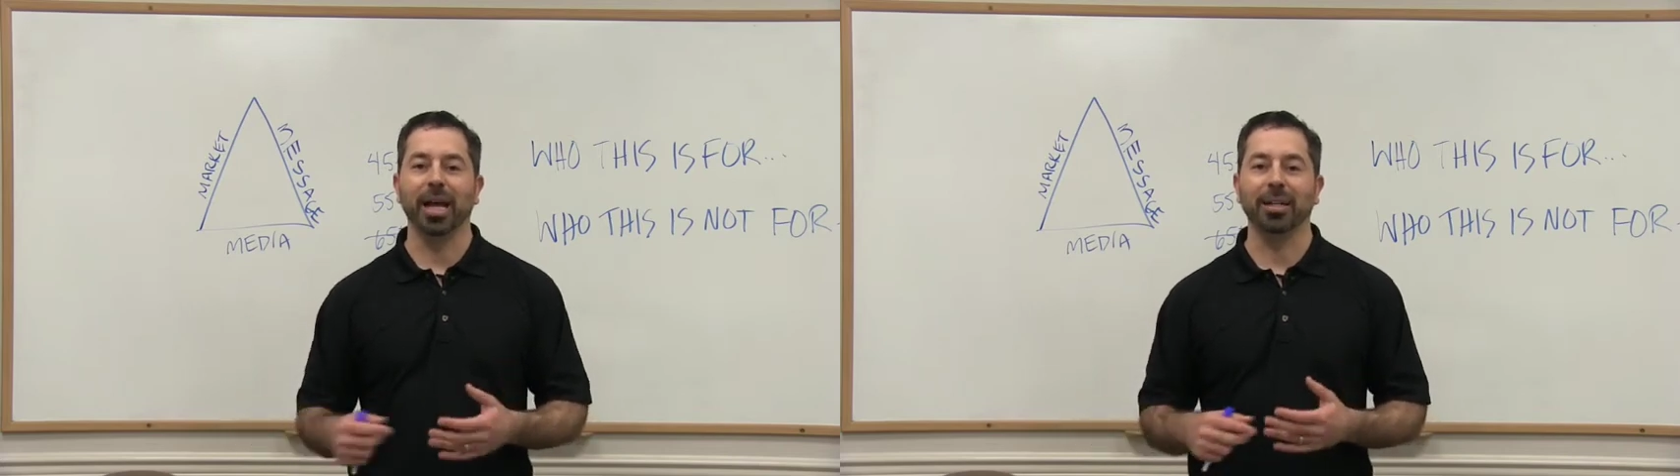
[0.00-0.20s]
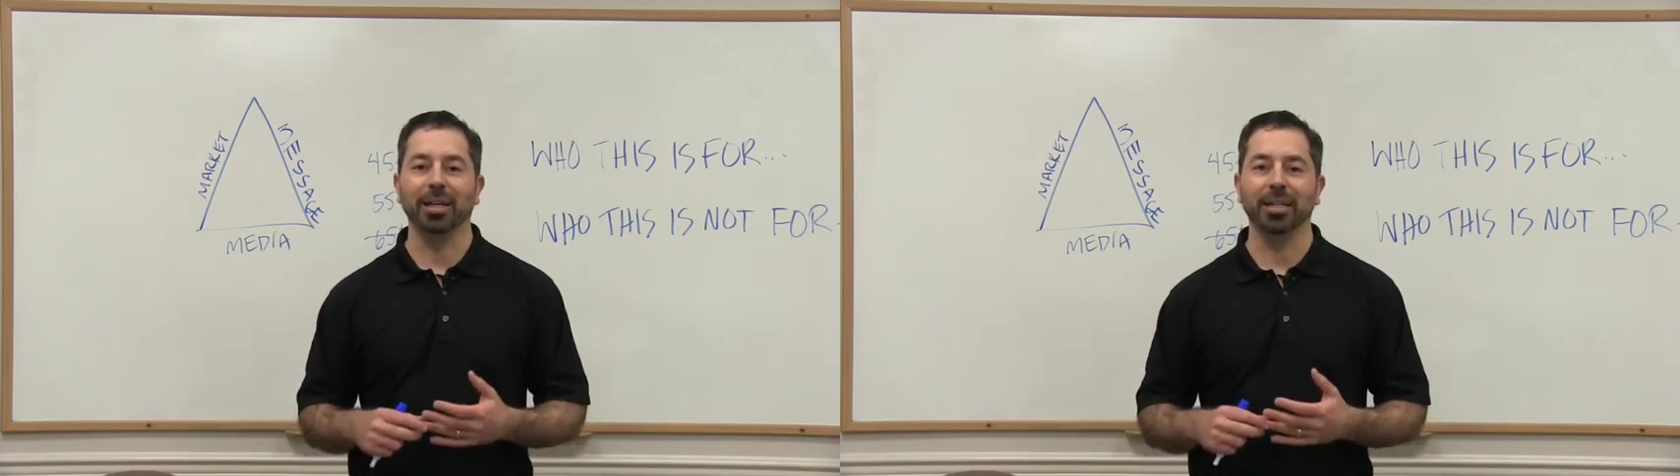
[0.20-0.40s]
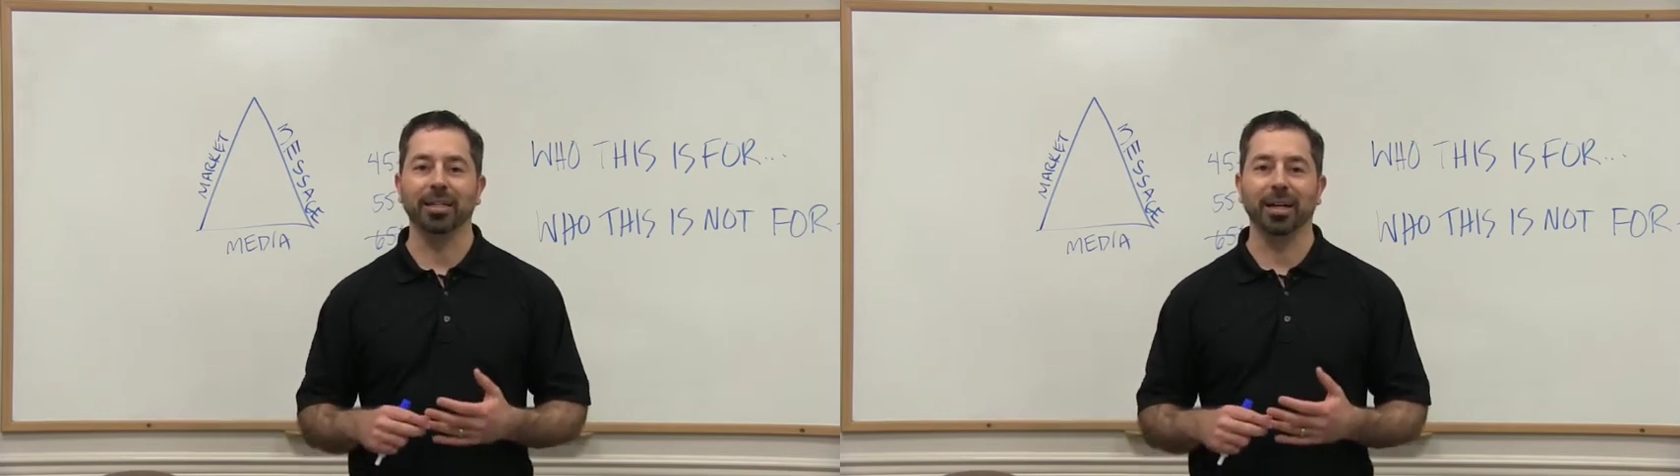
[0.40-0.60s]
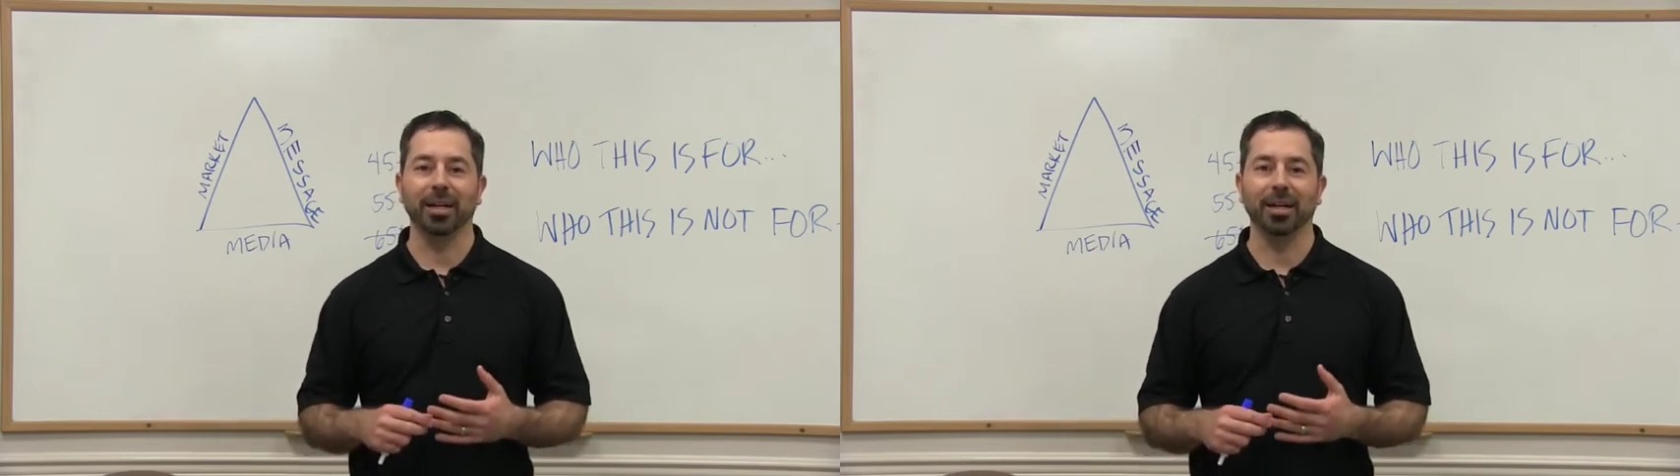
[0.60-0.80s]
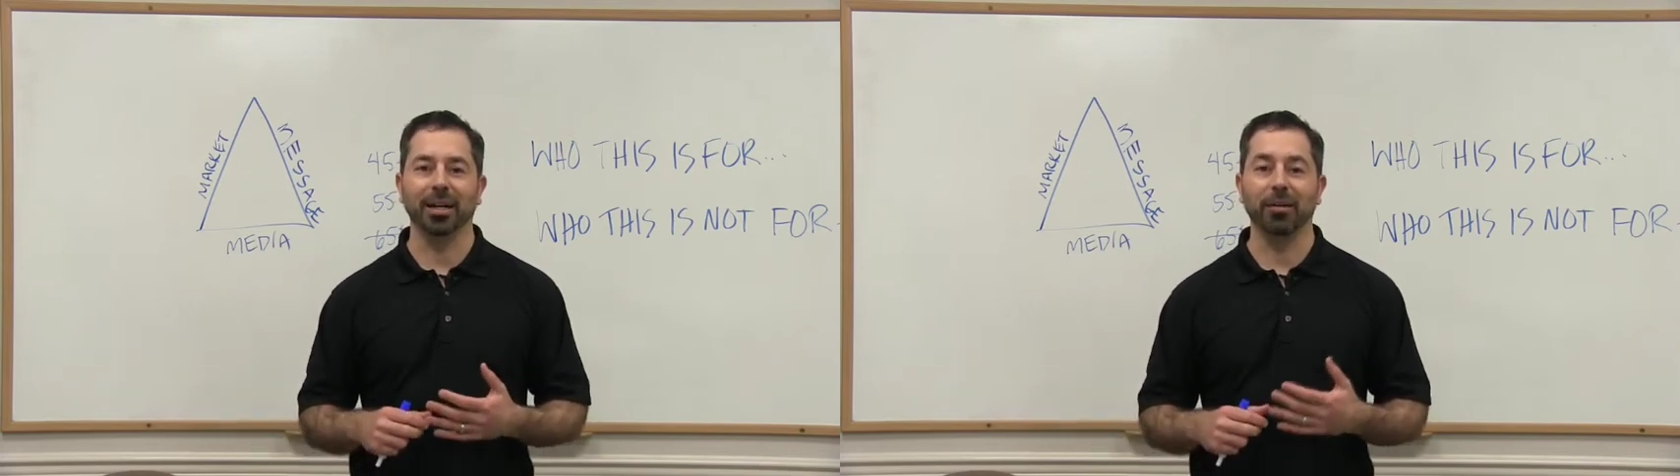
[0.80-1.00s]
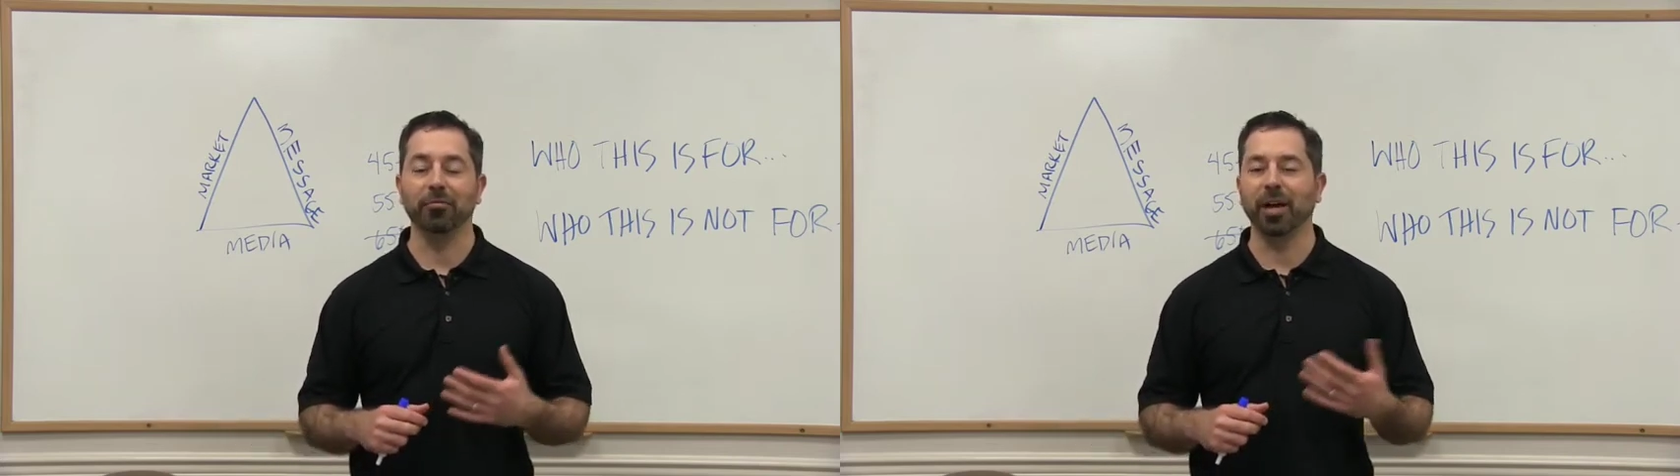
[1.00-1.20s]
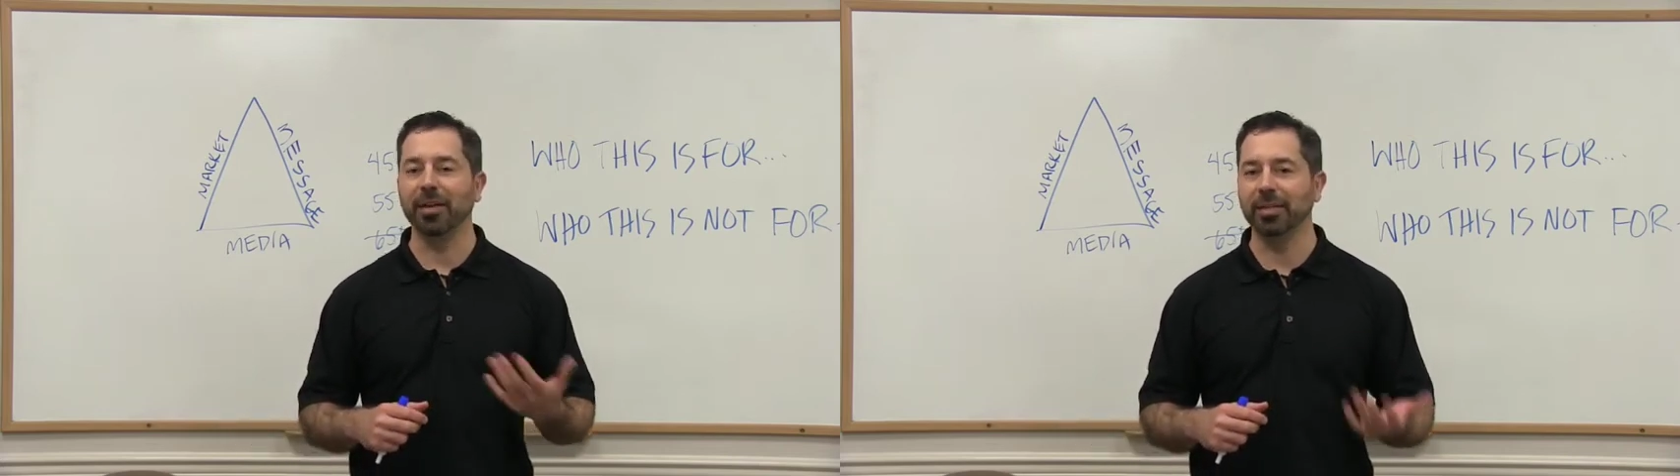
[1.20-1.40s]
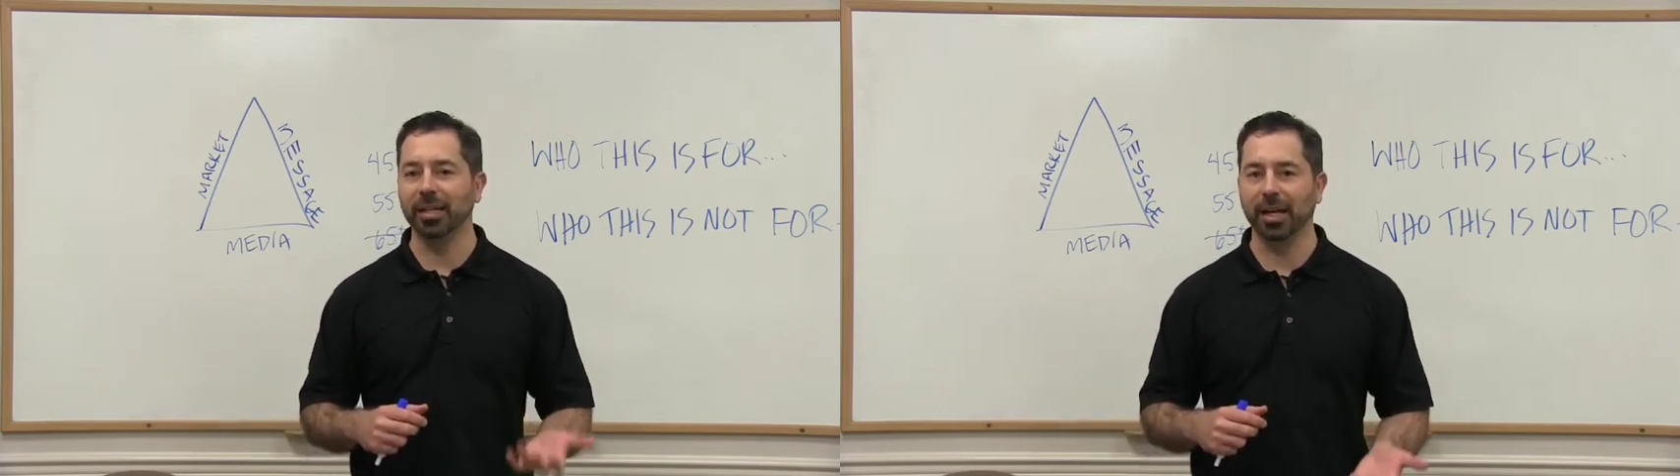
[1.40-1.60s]
at like a
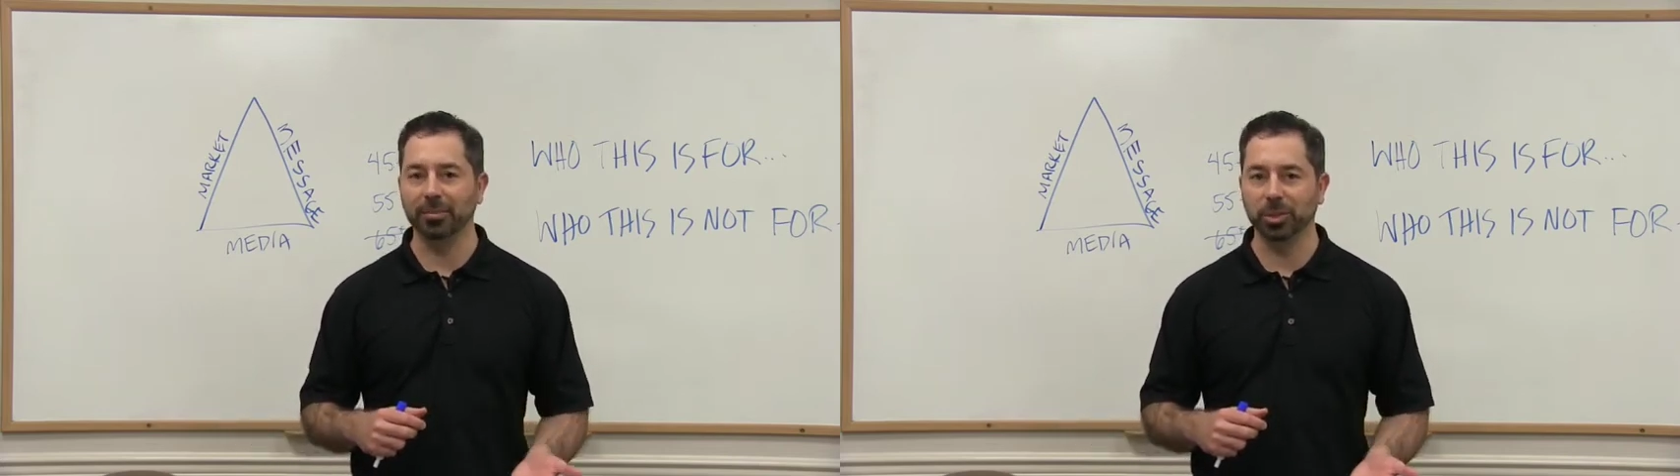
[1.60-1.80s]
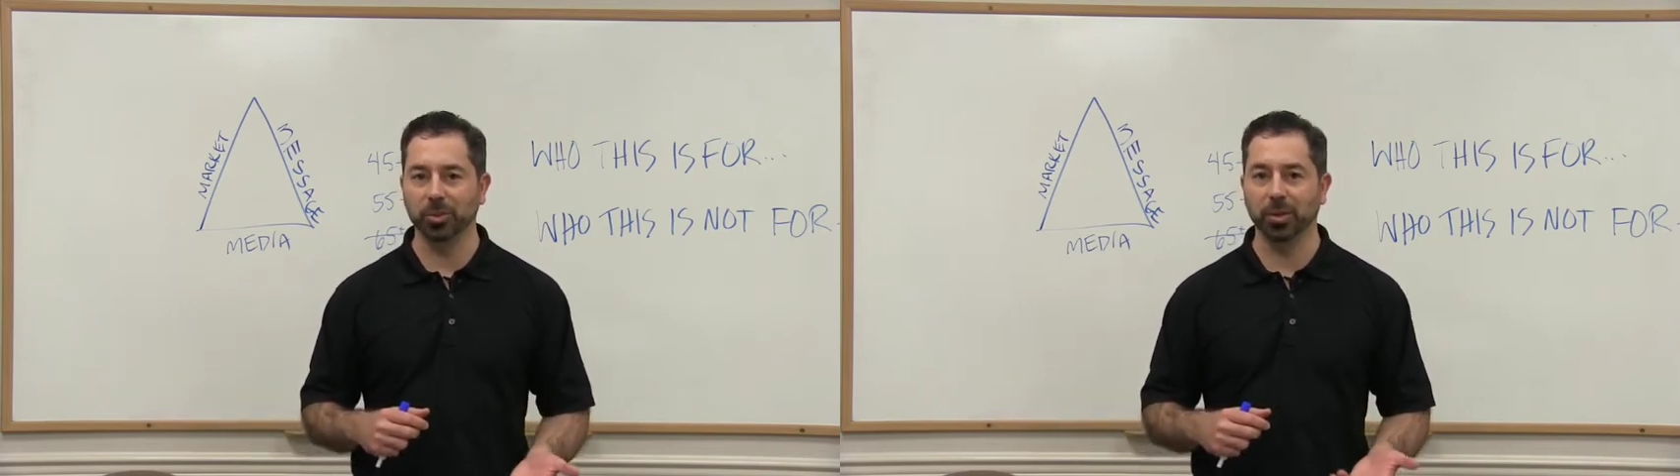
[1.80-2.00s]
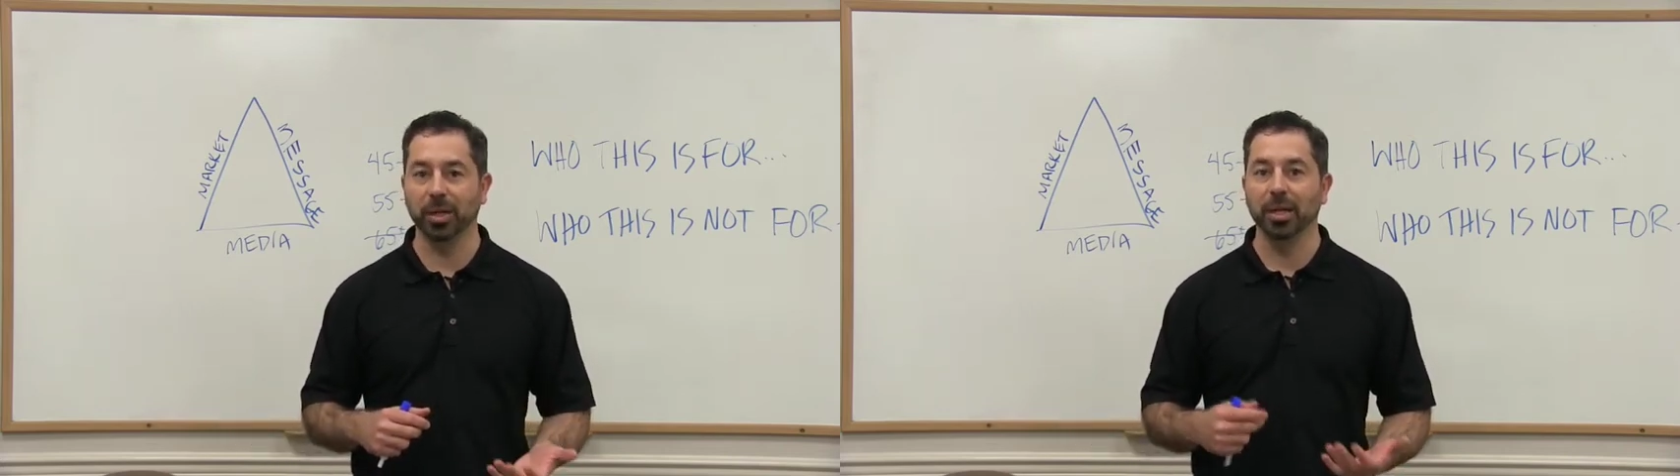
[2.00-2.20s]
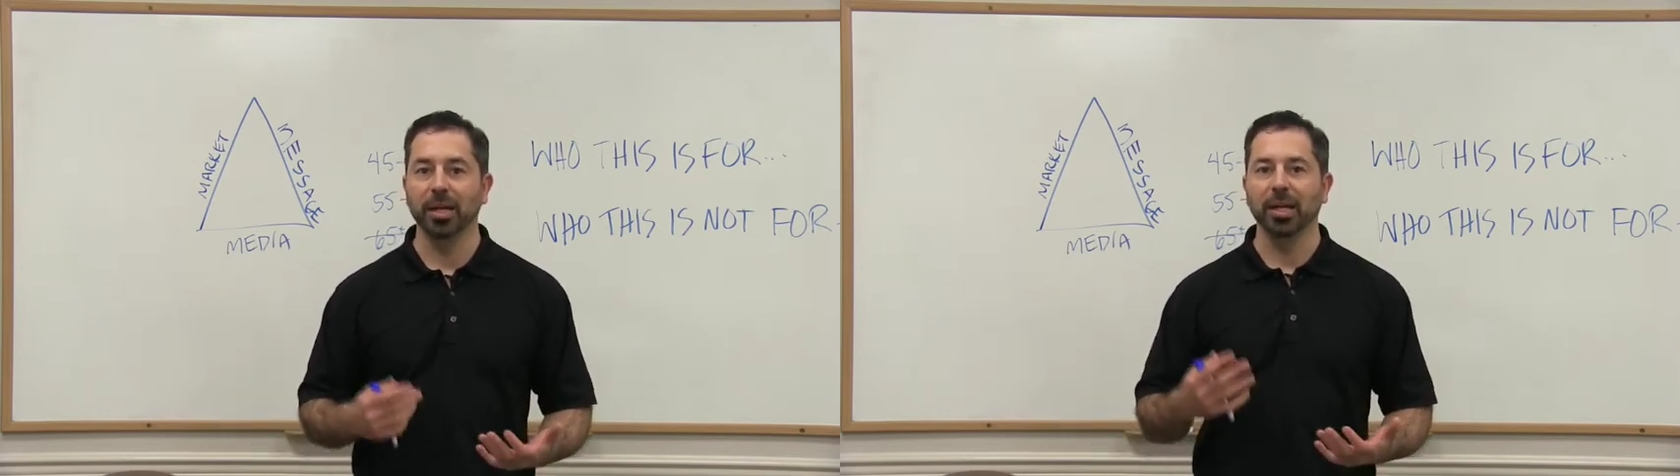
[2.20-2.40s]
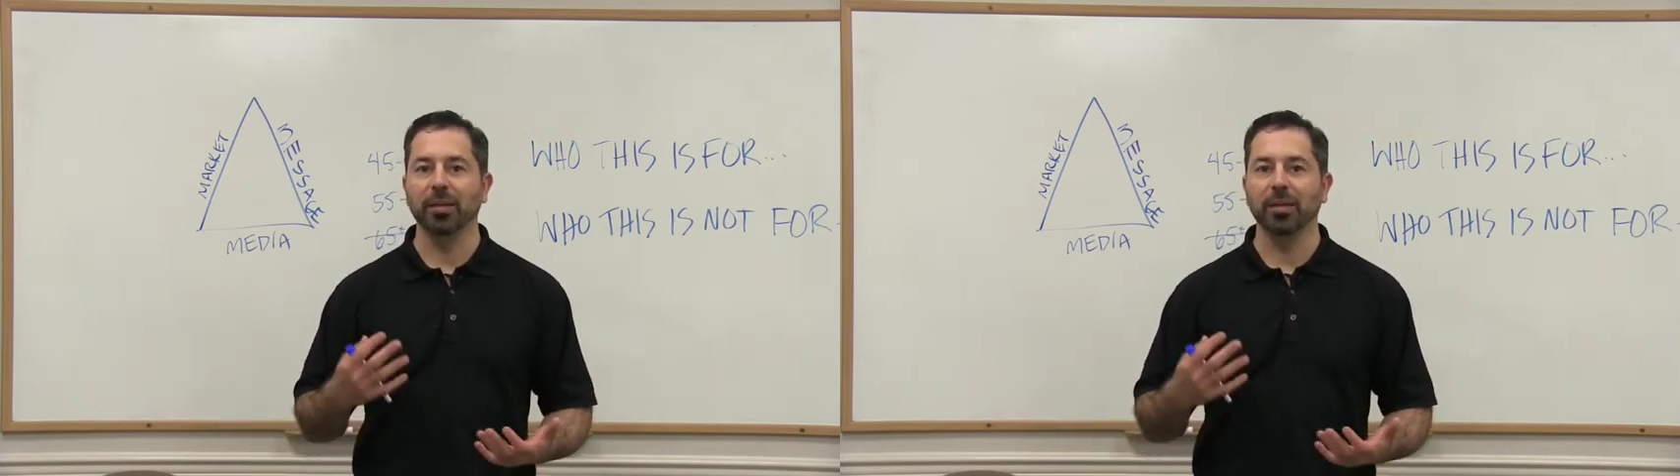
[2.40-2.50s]
five and dime store